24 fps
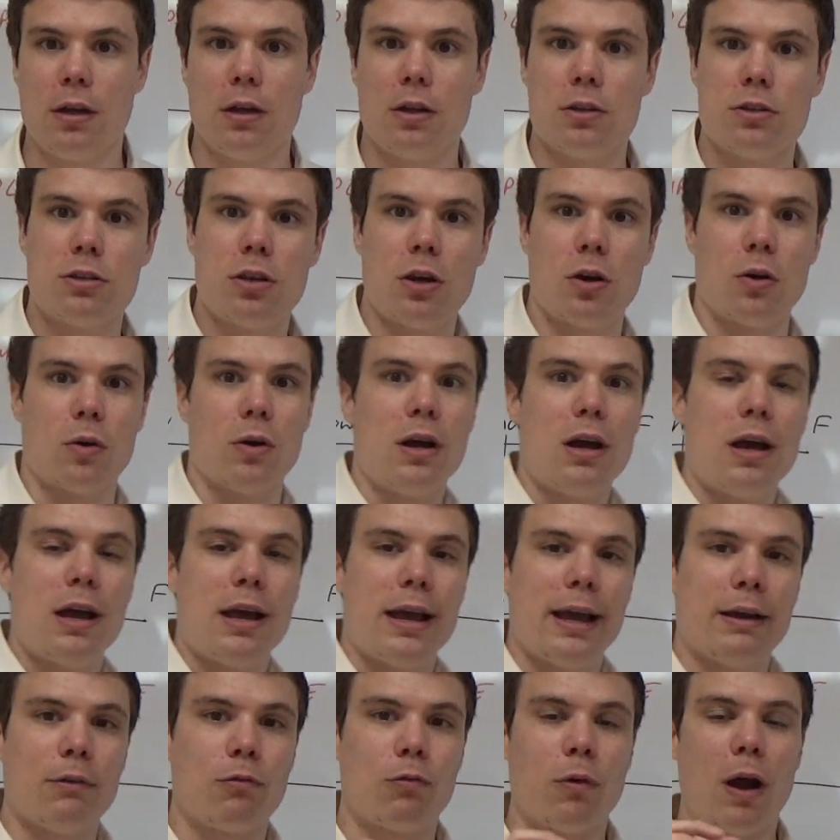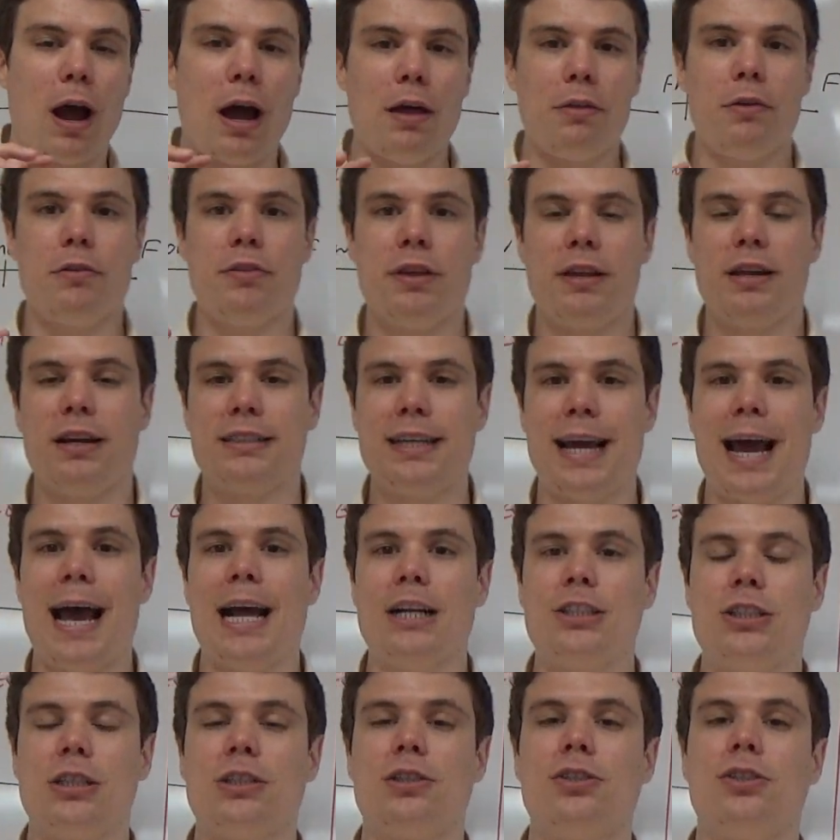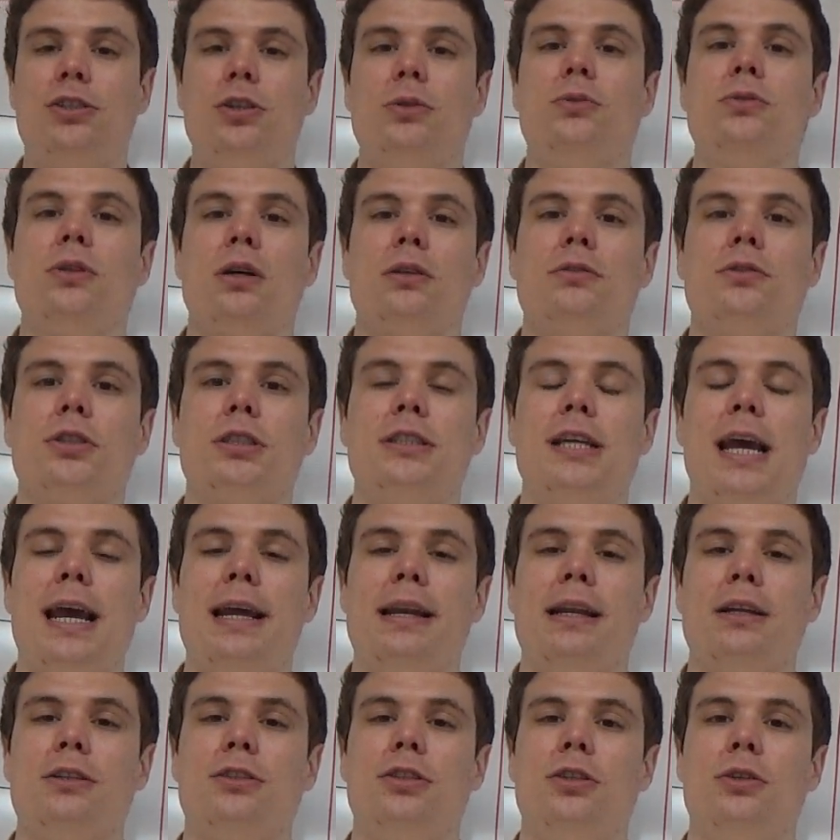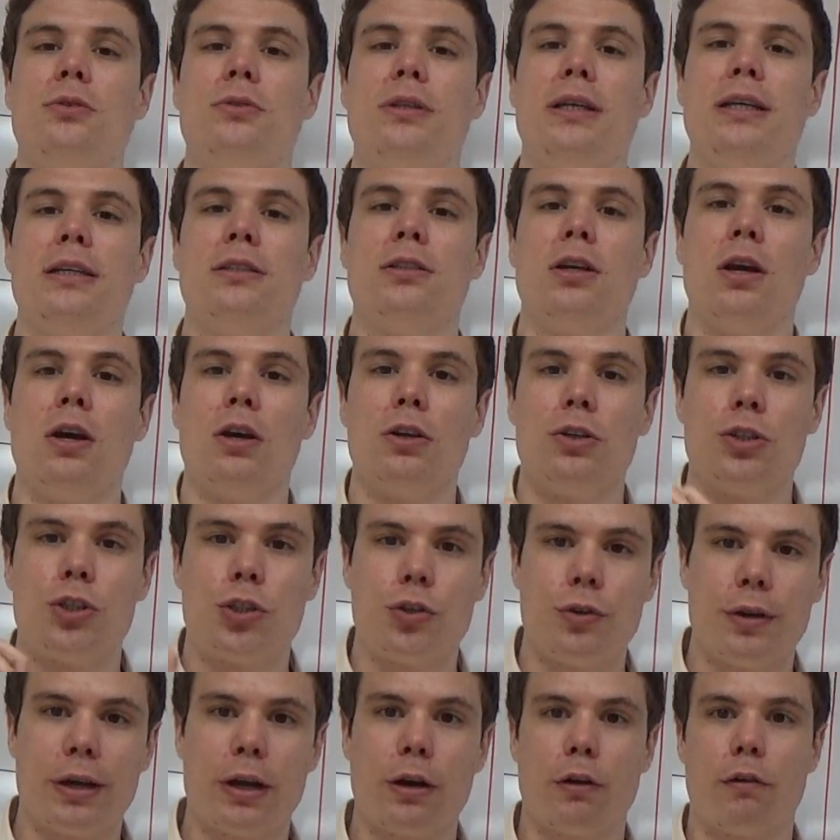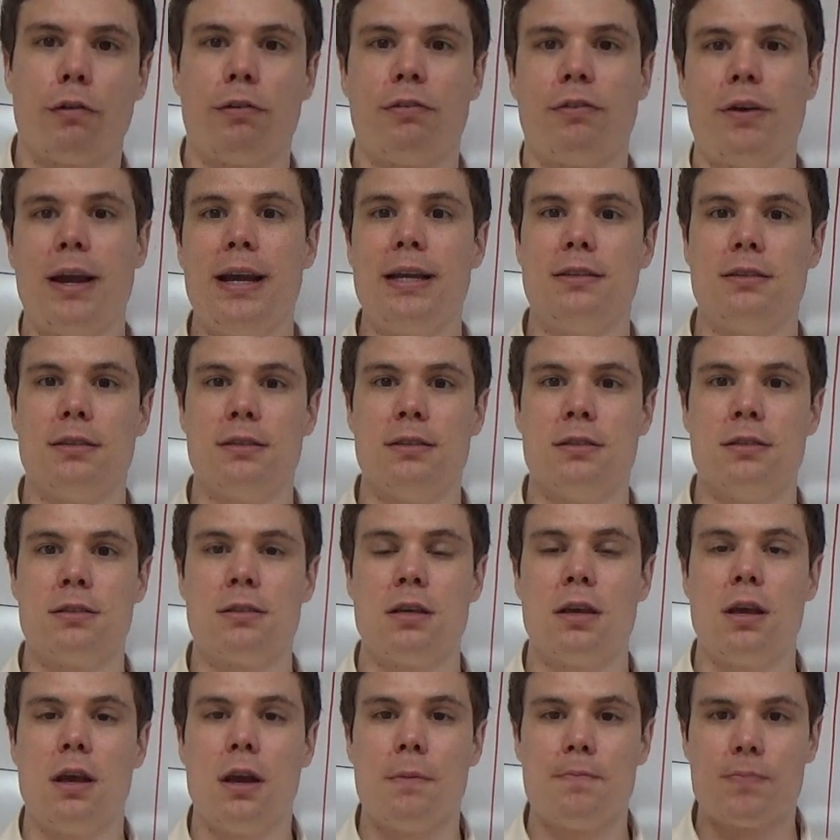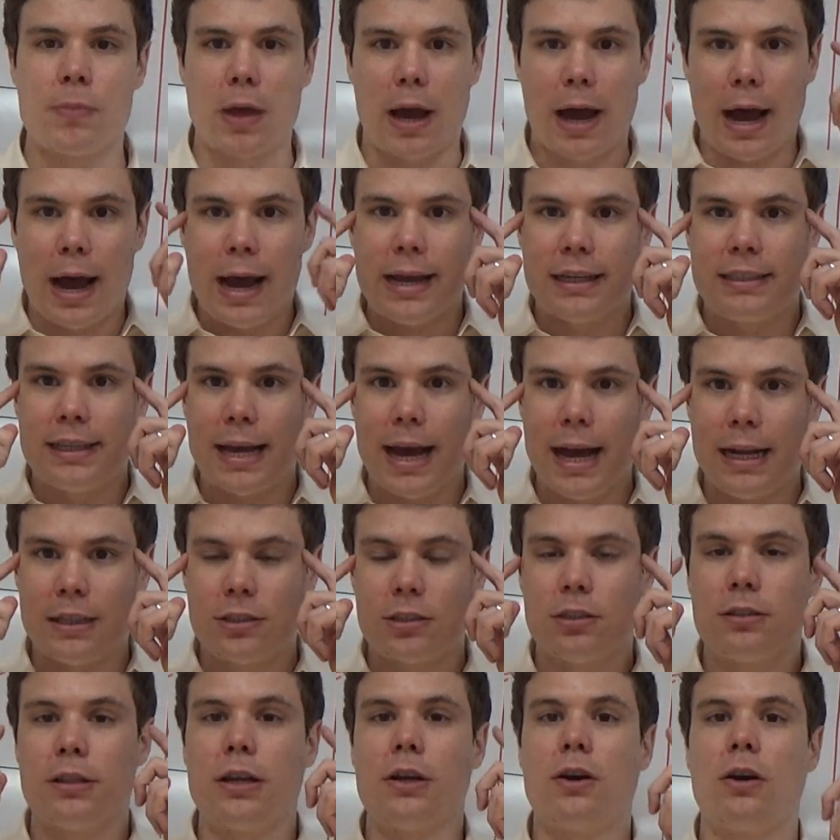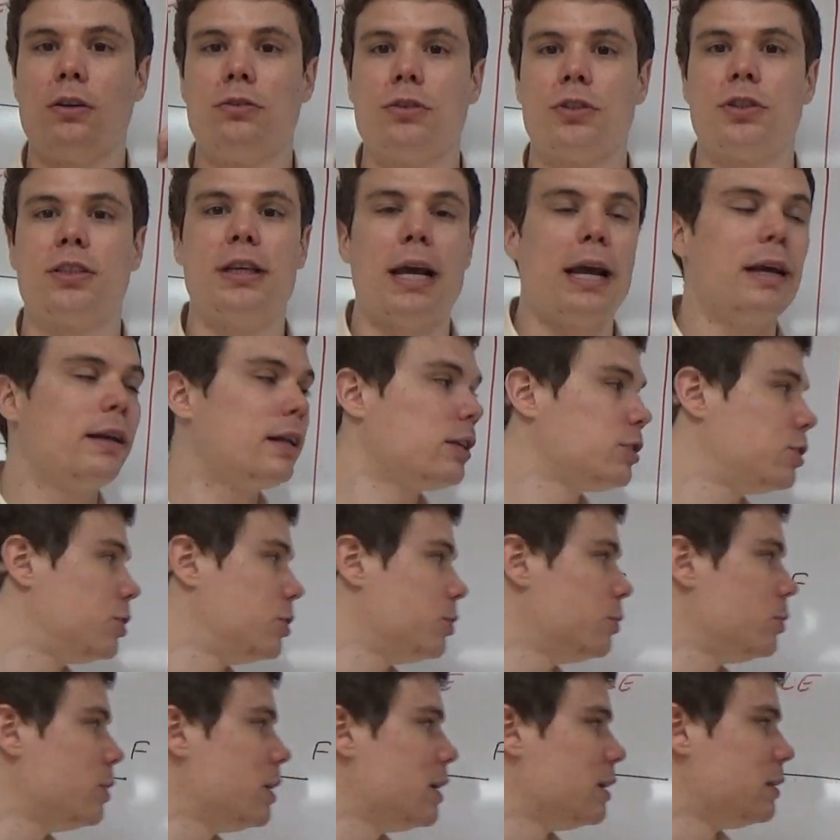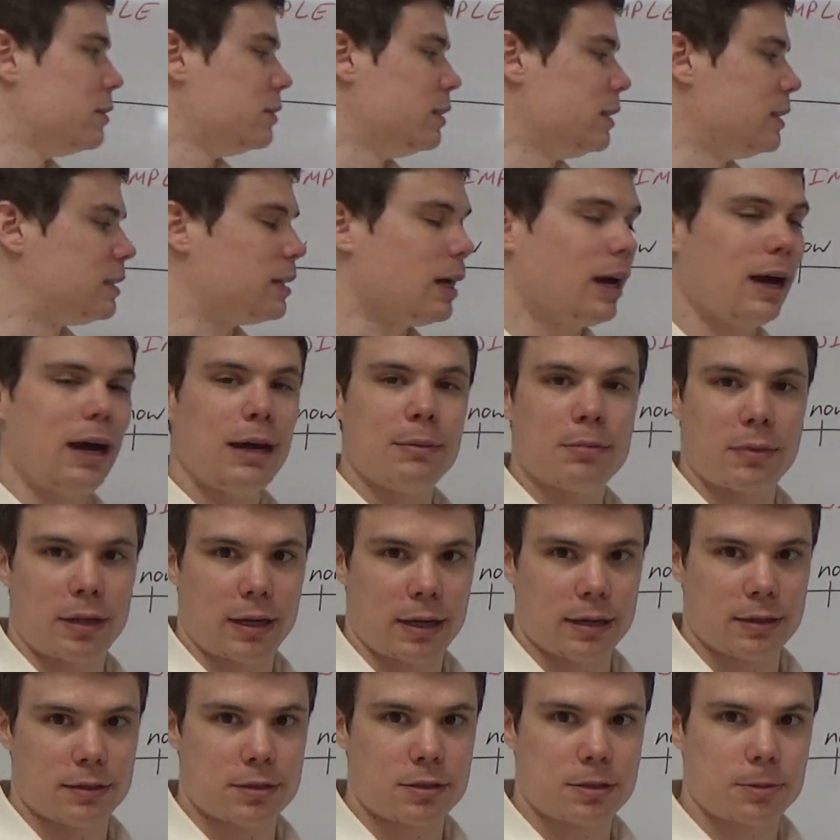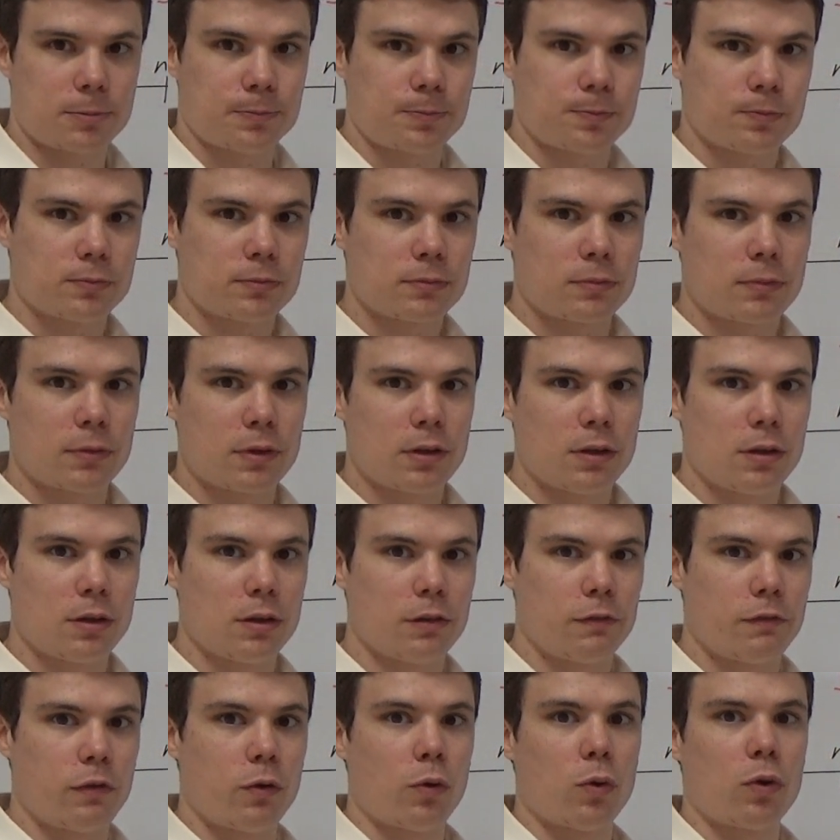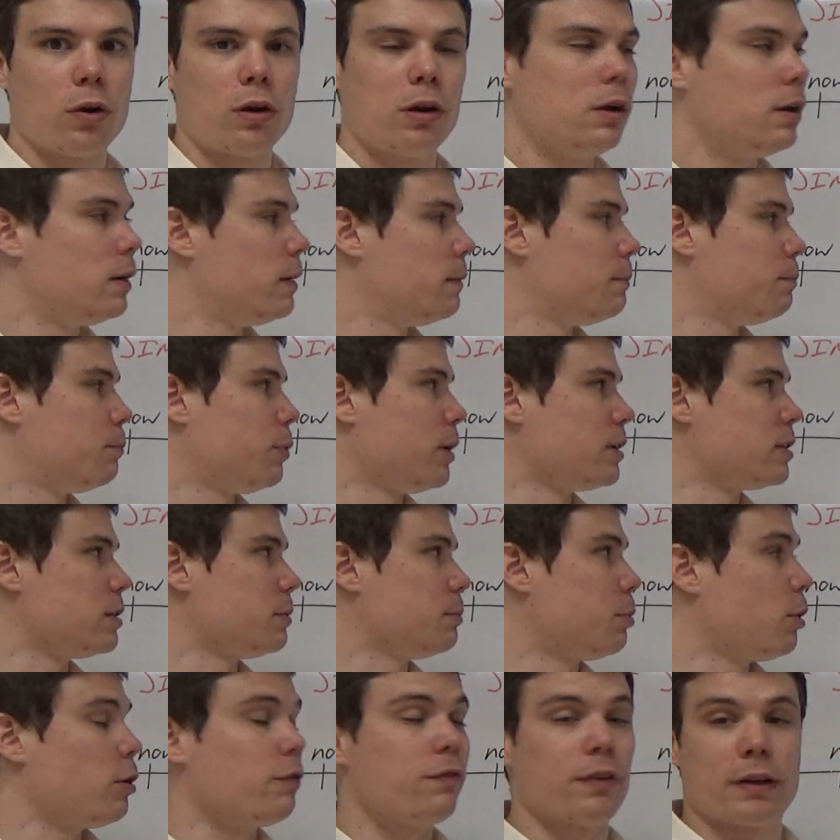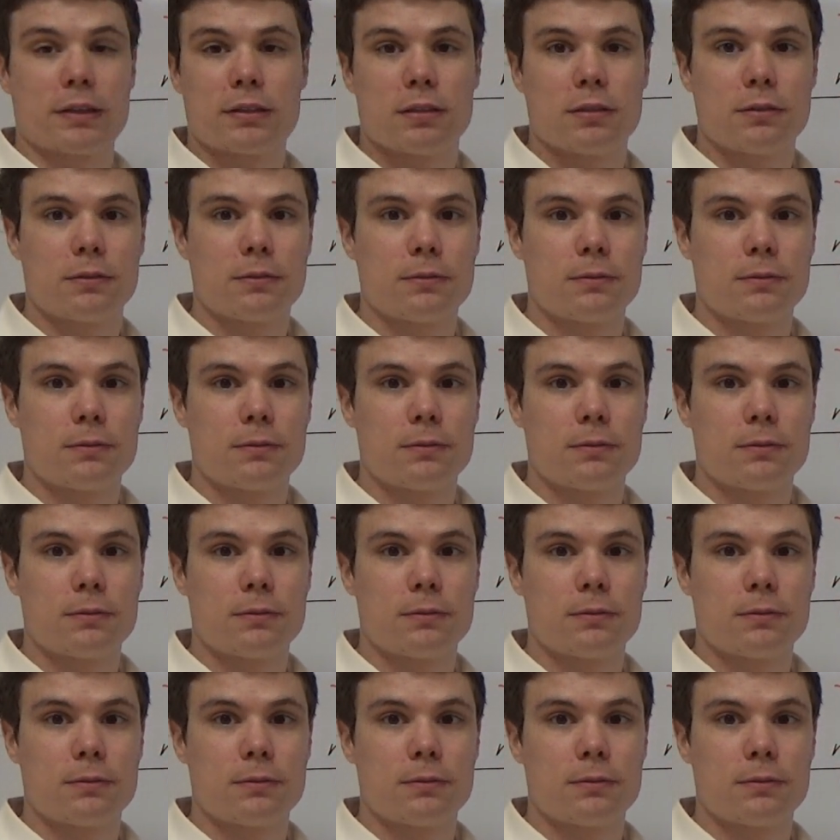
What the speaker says: So rather than attaching student understanding to these trigger phrases, I attach their understanding to these timelines for present perfect.